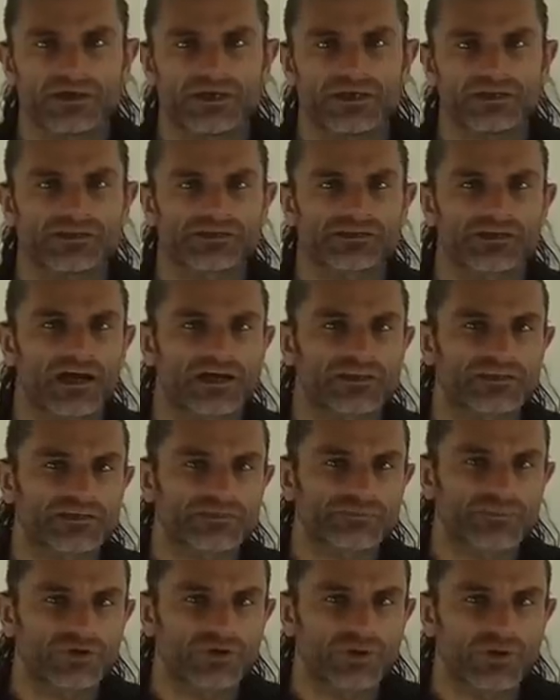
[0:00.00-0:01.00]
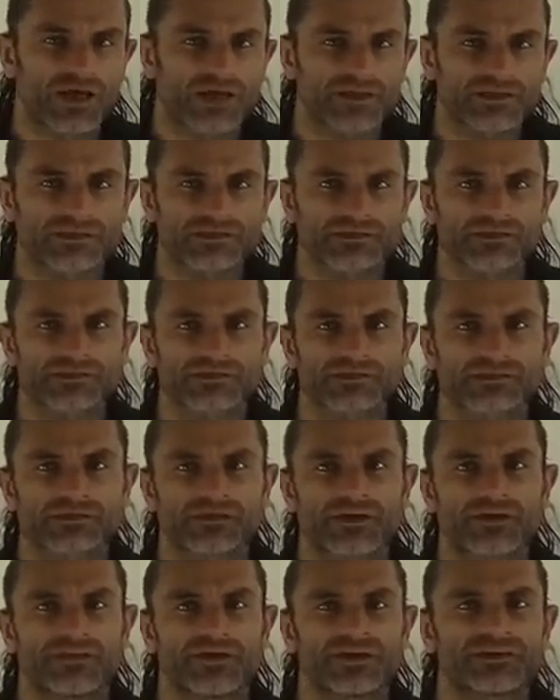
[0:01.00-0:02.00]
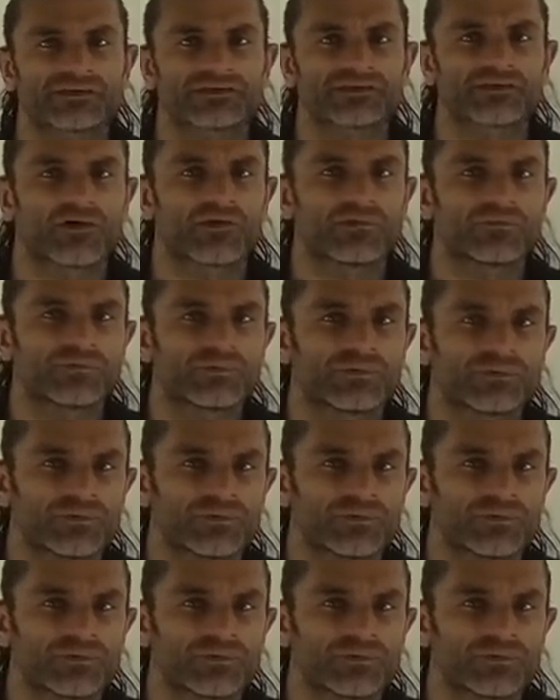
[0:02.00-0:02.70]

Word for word: inside this blue light, and they stop.